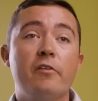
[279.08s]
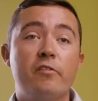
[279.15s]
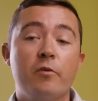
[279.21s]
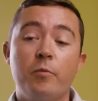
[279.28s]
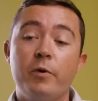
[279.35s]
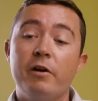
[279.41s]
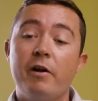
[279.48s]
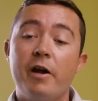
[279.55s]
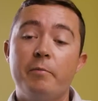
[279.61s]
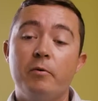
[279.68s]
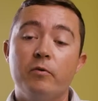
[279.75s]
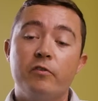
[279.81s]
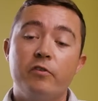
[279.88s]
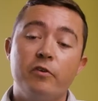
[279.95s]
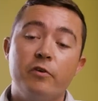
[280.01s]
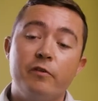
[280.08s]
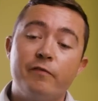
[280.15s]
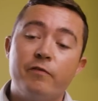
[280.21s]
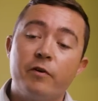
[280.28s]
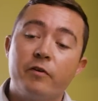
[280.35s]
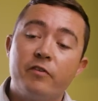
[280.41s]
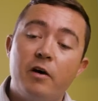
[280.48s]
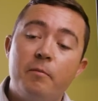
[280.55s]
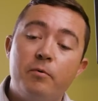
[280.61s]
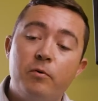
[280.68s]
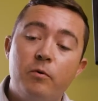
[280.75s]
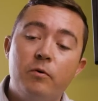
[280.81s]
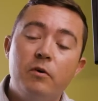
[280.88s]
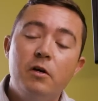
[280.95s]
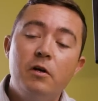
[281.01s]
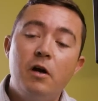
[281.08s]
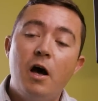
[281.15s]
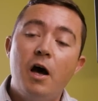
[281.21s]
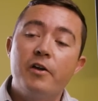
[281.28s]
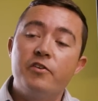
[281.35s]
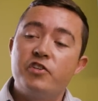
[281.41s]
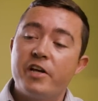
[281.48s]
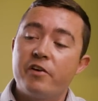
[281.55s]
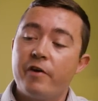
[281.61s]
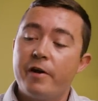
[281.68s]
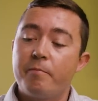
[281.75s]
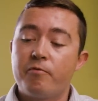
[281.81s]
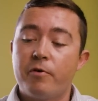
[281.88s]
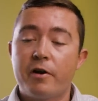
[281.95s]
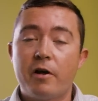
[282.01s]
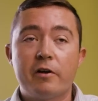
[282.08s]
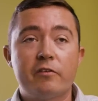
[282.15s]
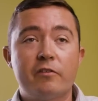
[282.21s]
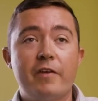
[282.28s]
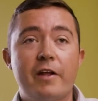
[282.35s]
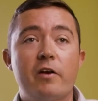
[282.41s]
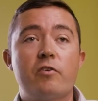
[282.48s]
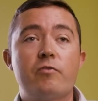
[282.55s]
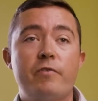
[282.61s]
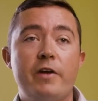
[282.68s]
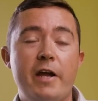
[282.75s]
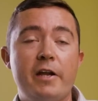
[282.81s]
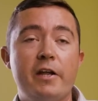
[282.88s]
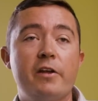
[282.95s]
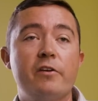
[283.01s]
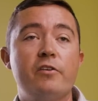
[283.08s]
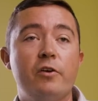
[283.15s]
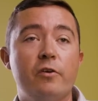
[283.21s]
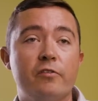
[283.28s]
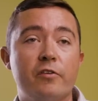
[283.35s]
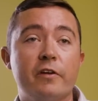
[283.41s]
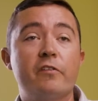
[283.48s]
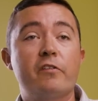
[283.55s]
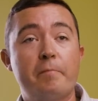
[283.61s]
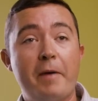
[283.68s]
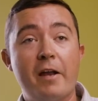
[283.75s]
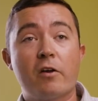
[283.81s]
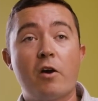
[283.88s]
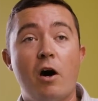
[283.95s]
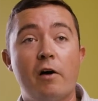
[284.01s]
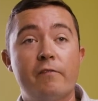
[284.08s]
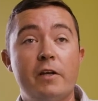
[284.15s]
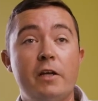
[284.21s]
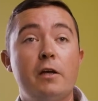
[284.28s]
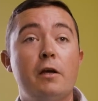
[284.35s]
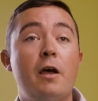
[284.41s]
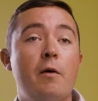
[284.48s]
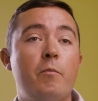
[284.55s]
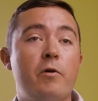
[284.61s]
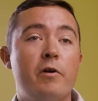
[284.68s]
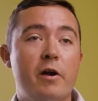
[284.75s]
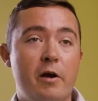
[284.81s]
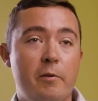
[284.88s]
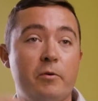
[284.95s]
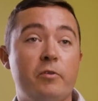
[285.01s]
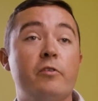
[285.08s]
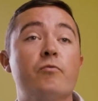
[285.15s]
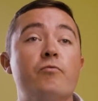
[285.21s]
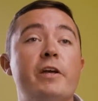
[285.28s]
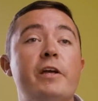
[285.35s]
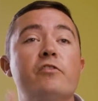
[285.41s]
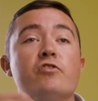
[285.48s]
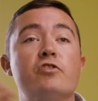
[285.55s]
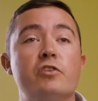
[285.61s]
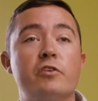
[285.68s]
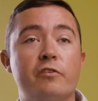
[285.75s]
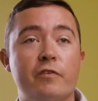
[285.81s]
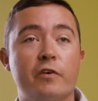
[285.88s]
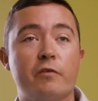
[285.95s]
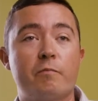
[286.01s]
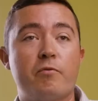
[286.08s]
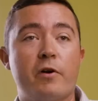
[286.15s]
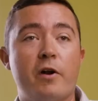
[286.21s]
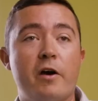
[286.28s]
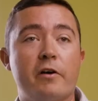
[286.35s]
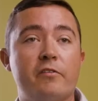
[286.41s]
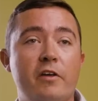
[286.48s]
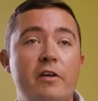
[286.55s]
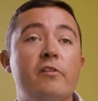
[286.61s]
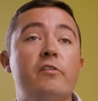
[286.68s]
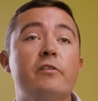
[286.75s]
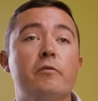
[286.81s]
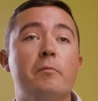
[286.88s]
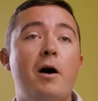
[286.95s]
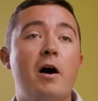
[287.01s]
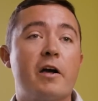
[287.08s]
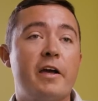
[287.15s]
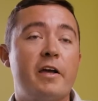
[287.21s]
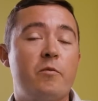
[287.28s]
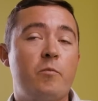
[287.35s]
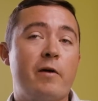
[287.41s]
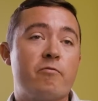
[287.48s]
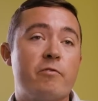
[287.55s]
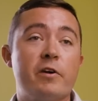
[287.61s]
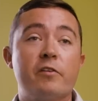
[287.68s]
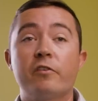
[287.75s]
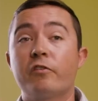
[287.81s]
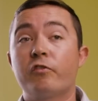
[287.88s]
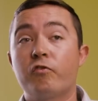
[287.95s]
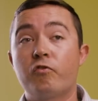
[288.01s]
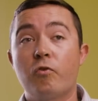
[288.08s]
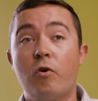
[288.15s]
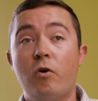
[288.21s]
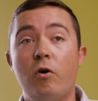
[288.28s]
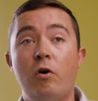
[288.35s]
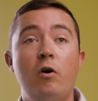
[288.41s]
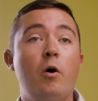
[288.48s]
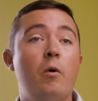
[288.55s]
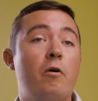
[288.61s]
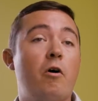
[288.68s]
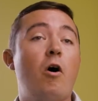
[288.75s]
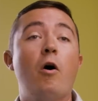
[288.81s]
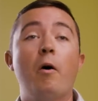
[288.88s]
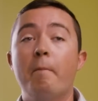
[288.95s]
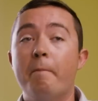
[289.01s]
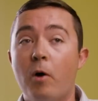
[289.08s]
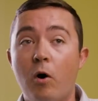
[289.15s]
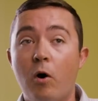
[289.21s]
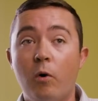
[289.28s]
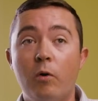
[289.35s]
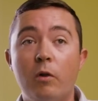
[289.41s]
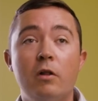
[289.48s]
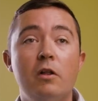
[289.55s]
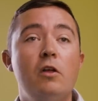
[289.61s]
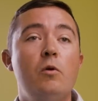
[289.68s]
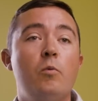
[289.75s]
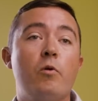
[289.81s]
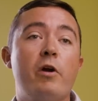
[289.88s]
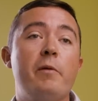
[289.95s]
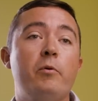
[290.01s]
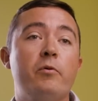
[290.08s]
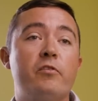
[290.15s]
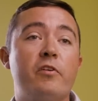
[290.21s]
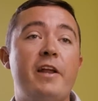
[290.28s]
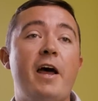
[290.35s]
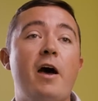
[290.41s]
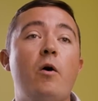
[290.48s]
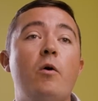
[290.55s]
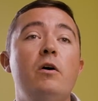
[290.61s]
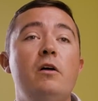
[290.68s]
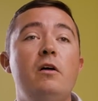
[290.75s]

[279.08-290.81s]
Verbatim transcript: So we are able to, for example, uh, generate products that are created using spent coffee and we are able to reintroduce those products into the market, whether it's a straw or, or a bowl, we're able to now